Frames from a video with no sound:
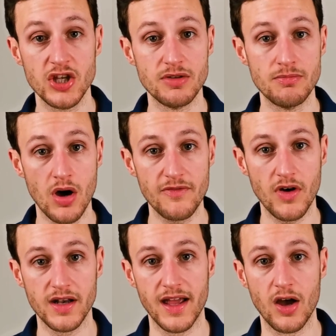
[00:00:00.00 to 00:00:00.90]
you might
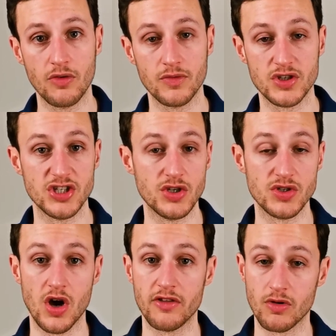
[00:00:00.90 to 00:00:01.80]
find it helpful to
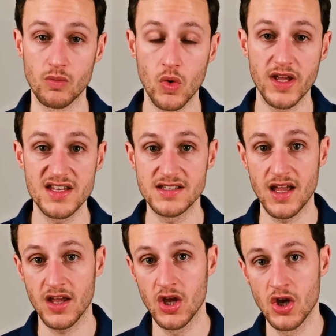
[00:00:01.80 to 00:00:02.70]
use either a walking
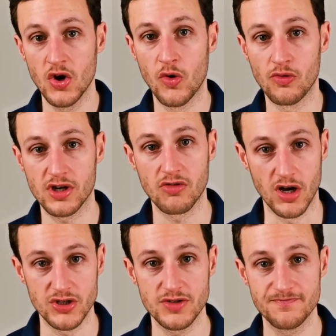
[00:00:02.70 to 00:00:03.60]
stick or a
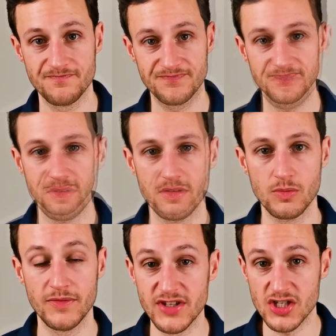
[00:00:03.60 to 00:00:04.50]
crutch. We've